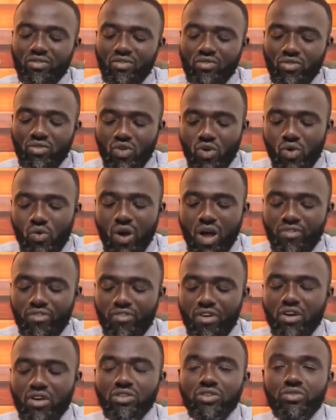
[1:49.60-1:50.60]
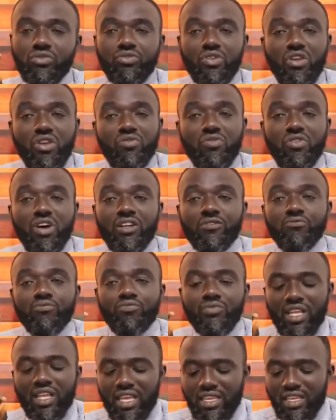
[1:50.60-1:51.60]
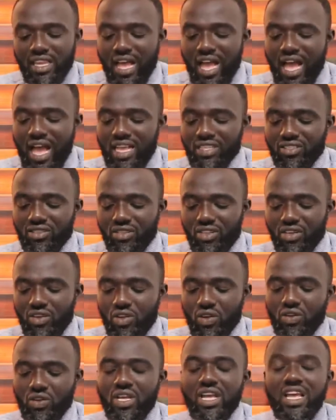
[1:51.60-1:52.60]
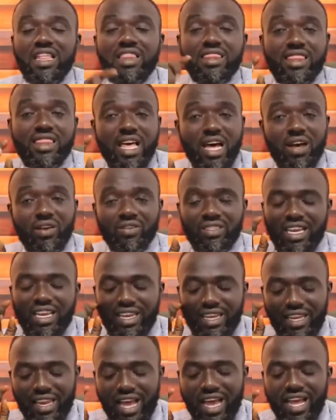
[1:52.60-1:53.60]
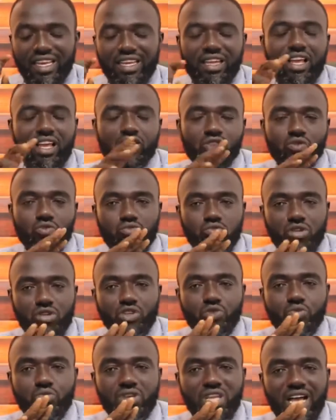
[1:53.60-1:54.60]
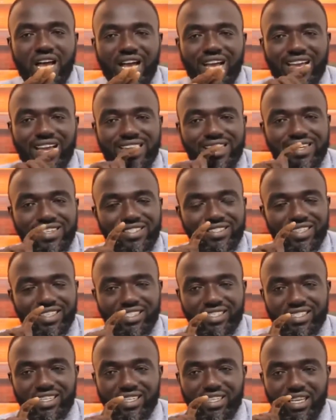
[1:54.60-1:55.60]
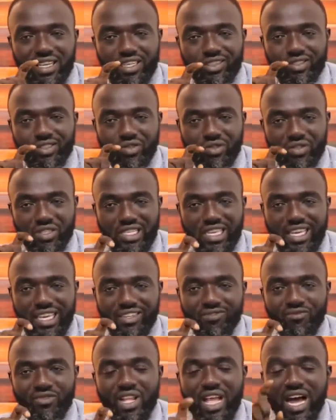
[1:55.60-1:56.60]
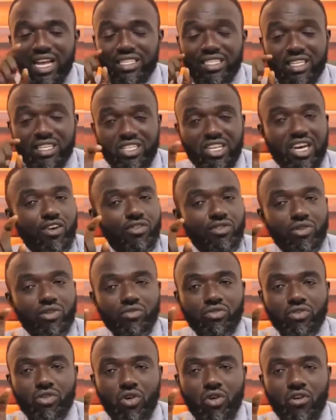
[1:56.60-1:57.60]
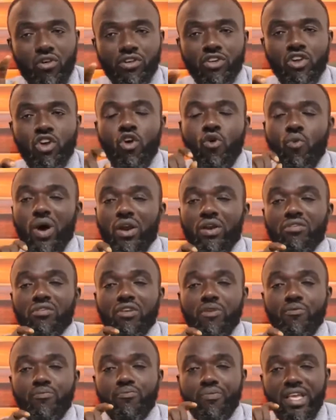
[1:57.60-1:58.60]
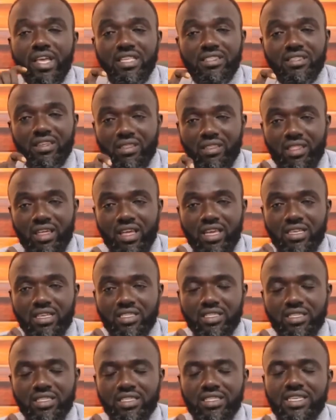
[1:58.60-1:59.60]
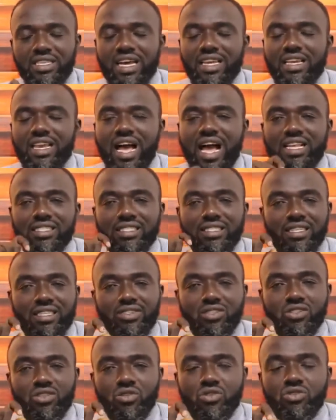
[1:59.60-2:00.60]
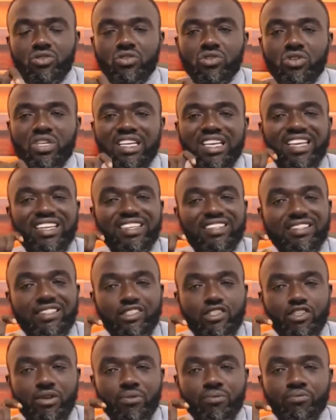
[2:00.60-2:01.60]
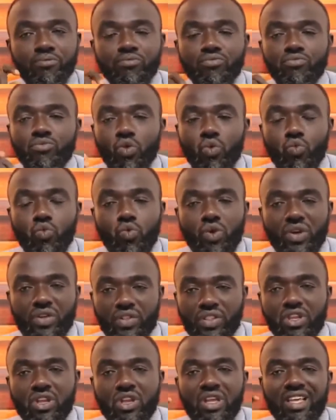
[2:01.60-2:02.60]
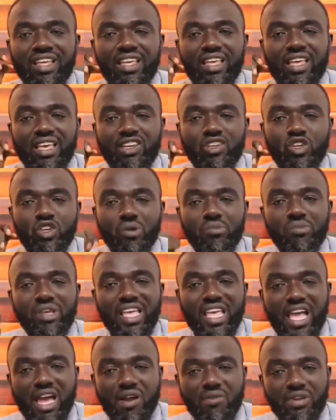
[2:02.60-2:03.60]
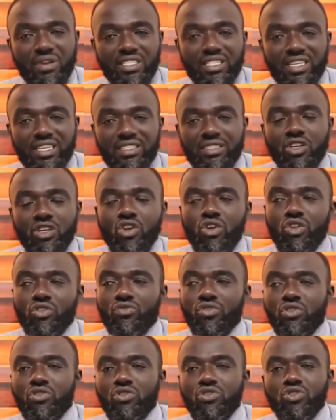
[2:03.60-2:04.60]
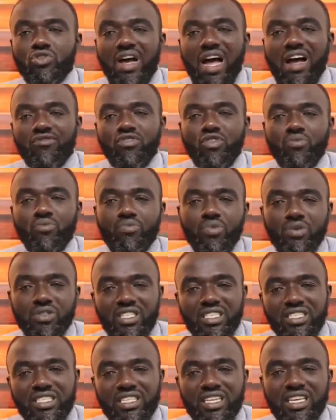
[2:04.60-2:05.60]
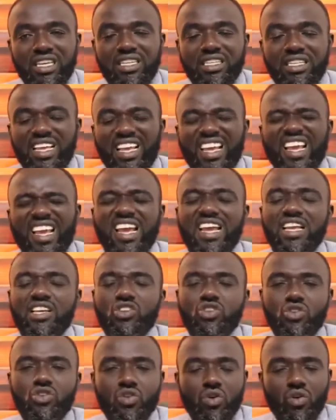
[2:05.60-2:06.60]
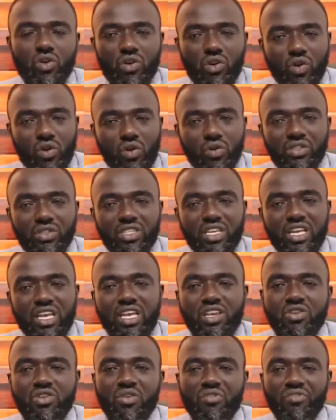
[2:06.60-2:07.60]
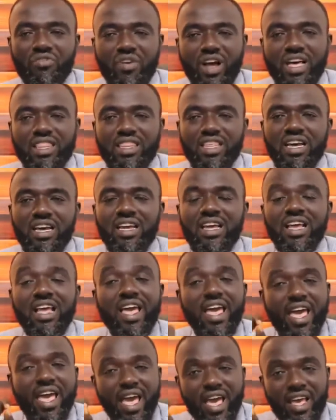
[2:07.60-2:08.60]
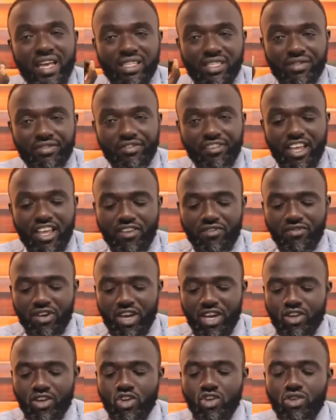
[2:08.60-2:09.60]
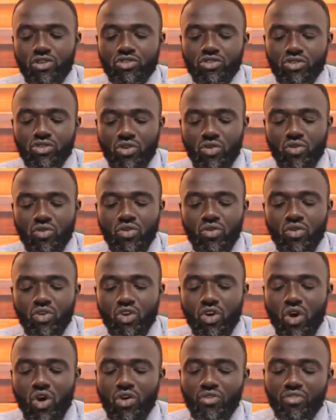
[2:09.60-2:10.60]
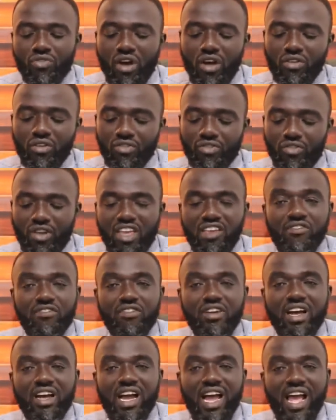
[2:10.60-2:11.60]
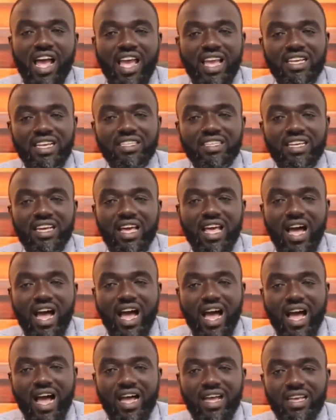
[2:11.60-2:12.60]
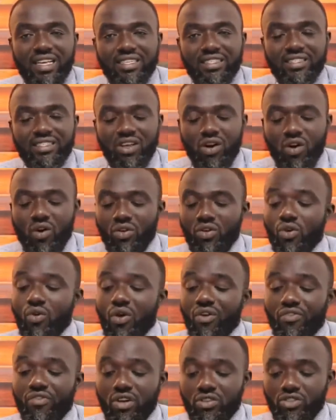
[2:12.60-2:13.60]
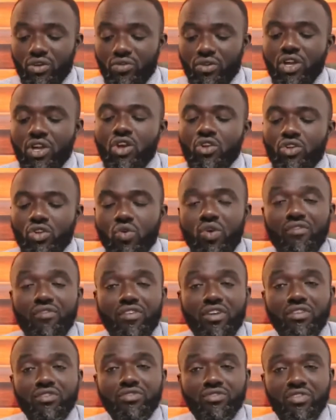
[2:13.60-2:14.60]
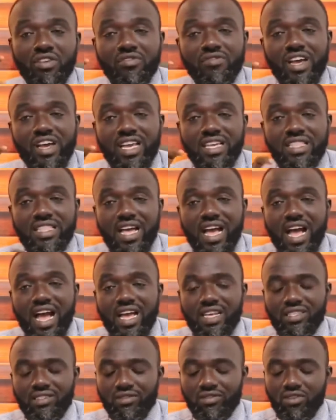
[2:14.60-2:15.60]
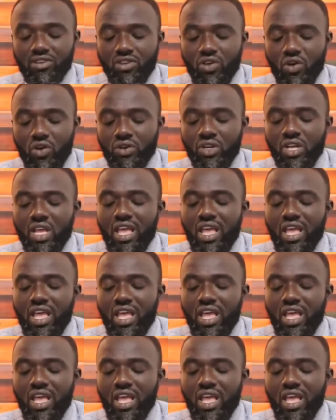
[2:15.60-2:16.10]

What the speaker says: Noah found favor in the eyes of the Lord. Now, the 9 is what we are interested in today. As a child of God, one of the basic things that accesses you to kingdom wealth, kingdom inheritance, for you to have your position in your Lord, in your Father, it's favor. So God found favor in the eyes, Noah found favor in the eyes of the Lord.